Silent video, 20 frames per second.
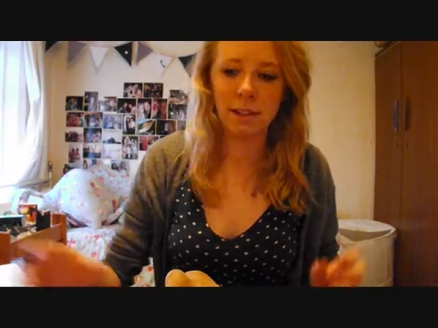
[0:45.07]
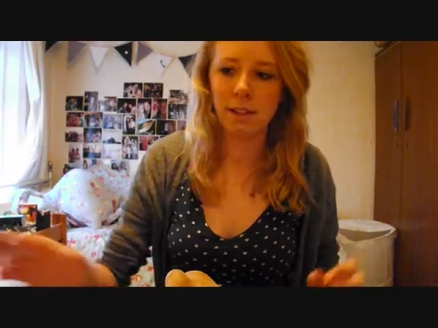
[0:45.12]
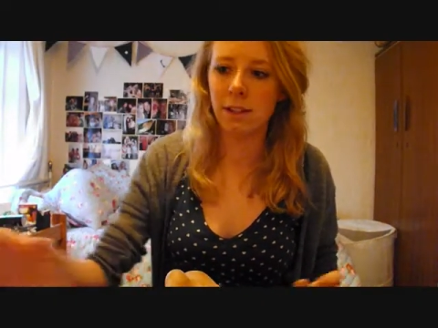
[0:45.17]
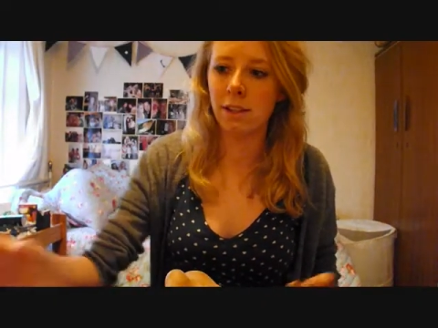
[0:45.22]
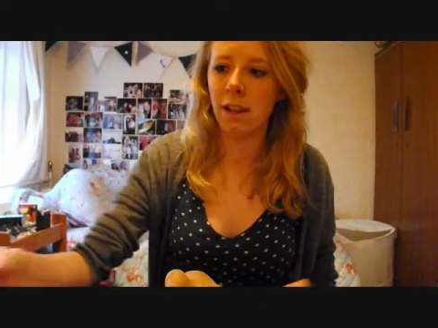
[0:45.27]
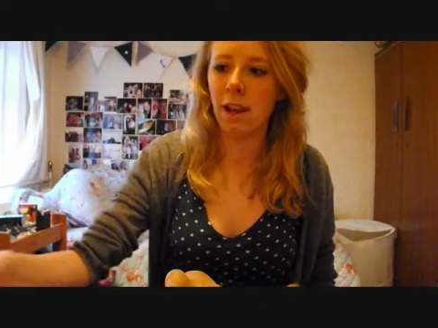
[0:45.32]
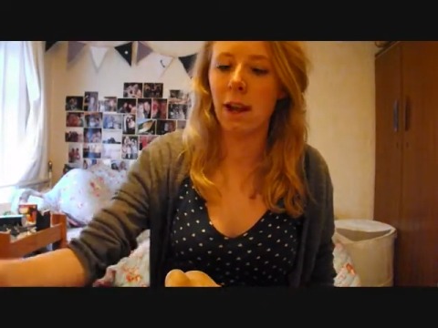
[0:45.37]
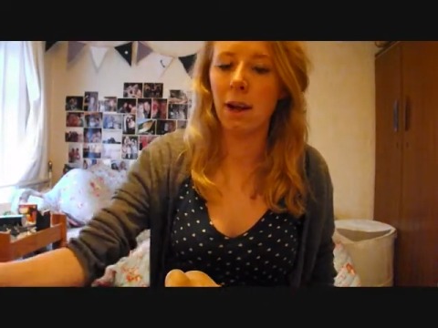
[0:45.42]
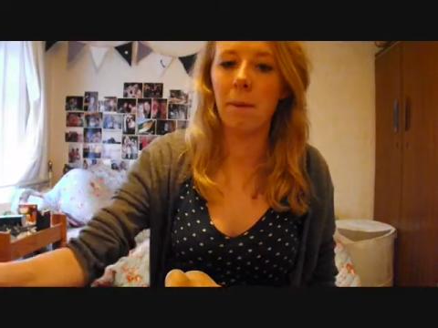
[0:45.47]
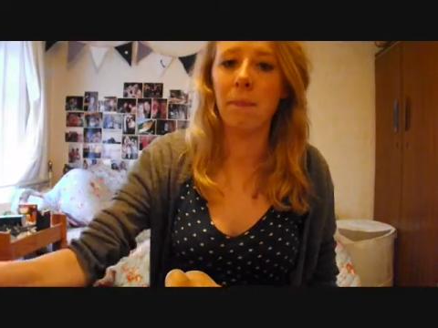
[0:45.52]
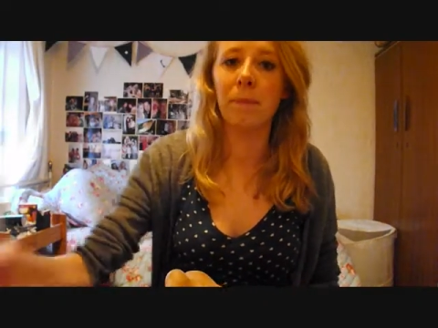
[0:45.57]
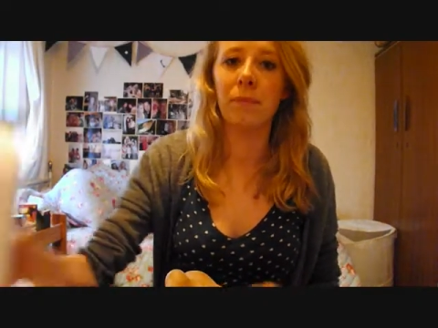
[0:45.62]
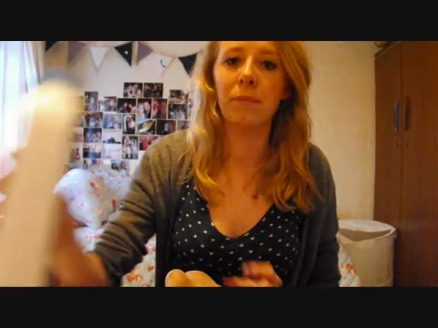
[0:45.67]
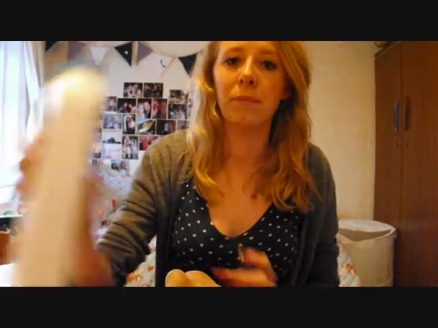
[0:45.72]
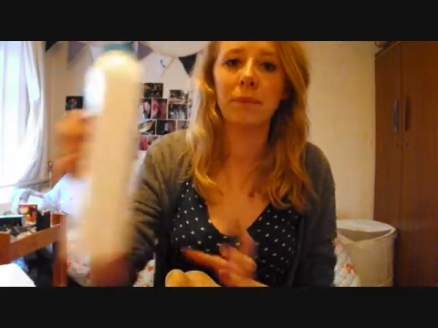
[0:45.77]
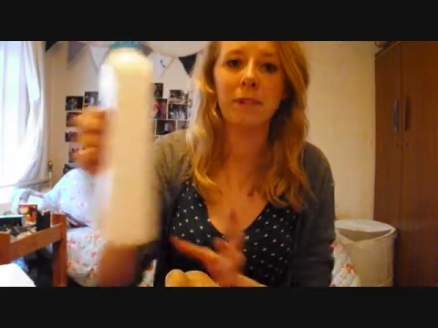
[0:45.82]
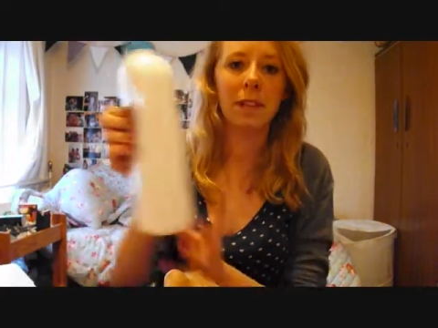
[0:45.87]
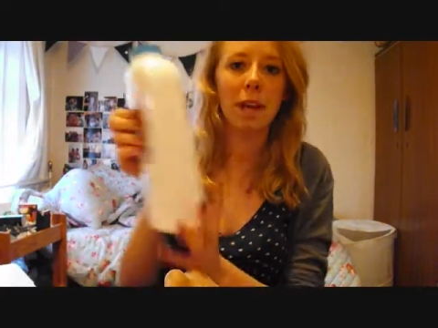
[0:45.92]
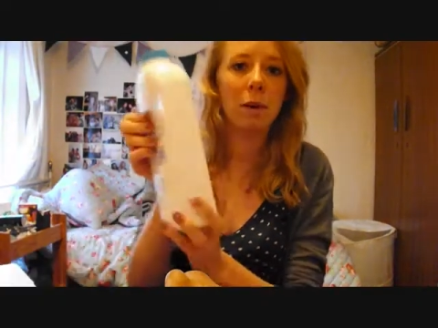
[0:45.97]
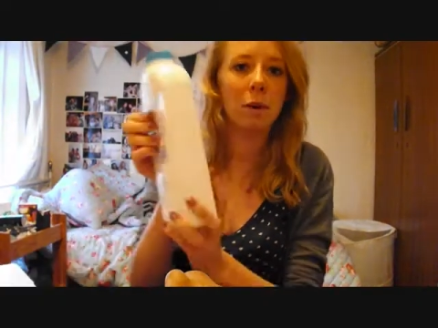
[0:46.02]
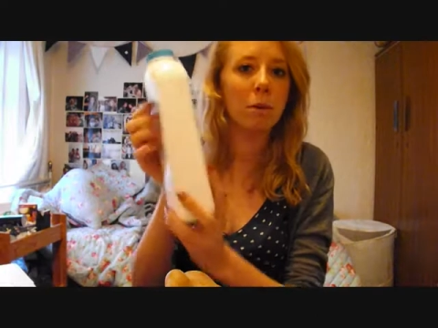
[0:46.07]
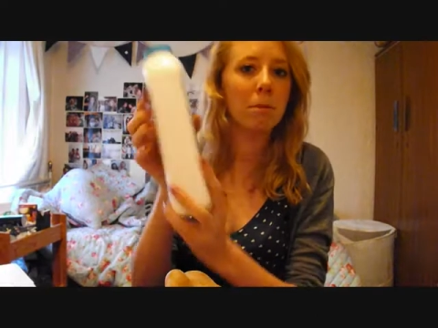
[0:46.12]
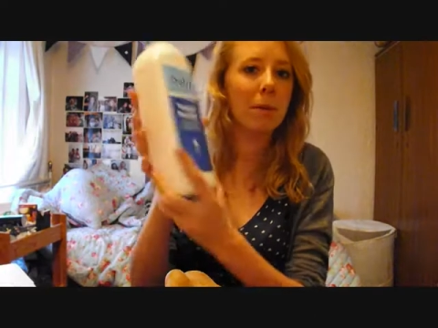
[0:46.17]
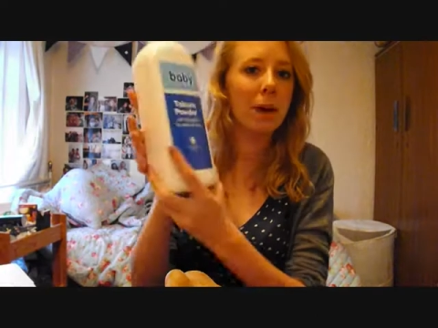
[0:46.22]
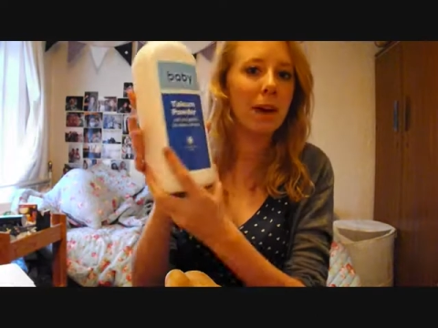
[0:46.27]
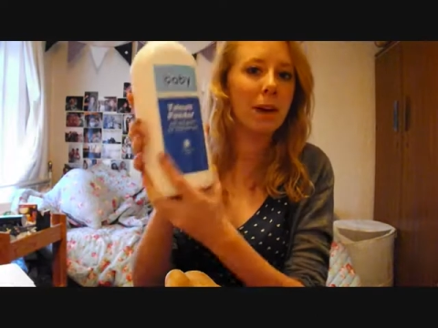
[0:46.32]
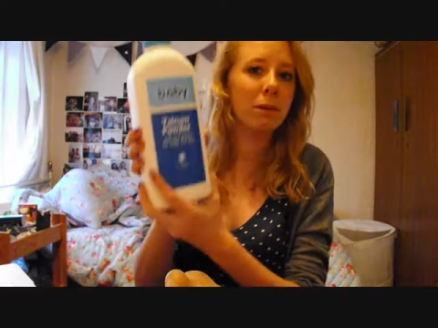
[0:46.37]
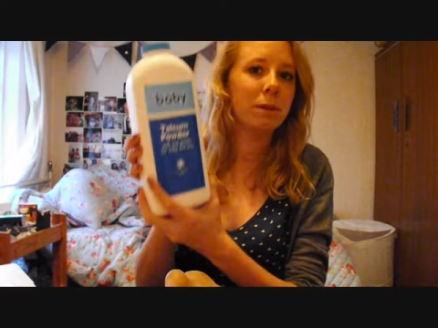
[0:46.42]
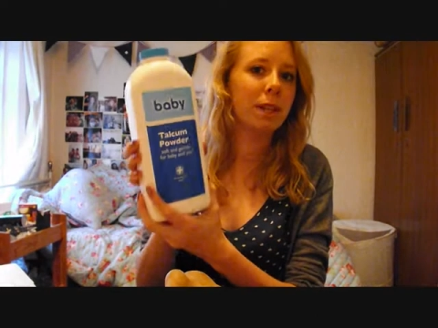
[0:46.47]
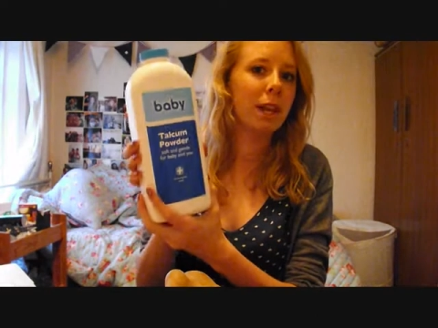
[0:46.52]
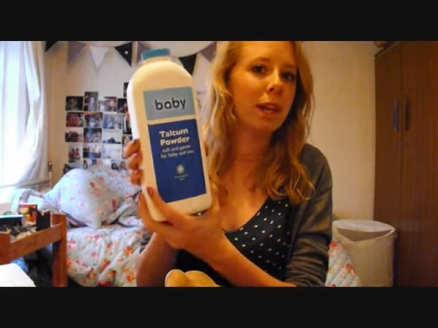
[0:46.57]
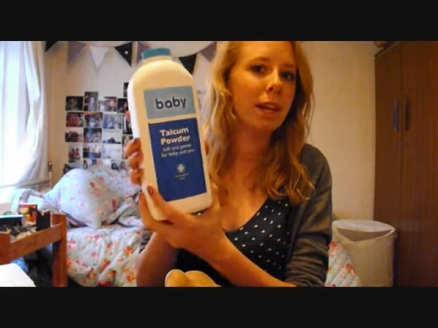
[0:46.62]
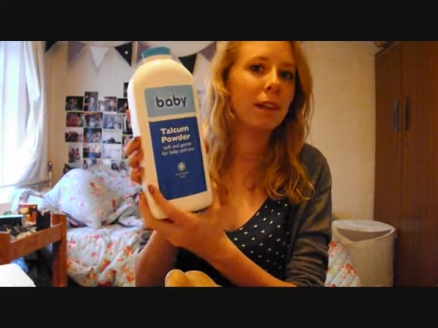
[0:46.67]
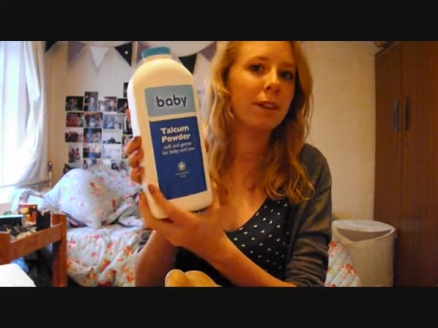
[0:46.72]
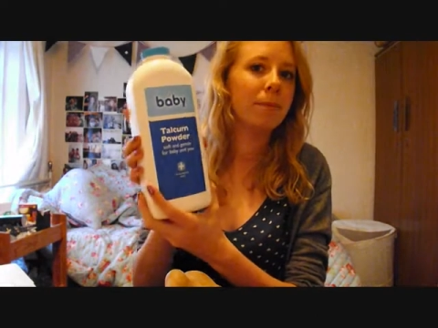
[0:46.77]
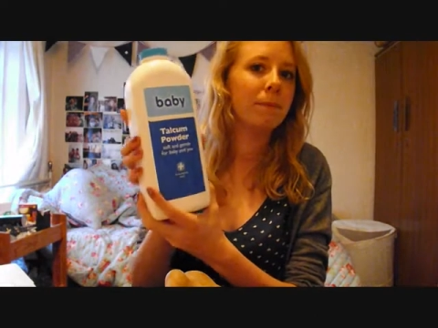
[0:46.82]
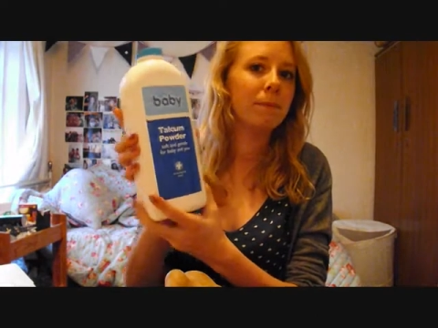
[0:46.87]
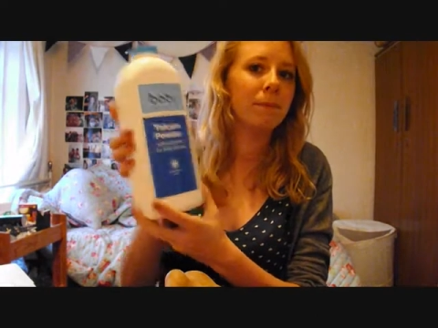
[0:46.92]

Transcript: some talcum powder,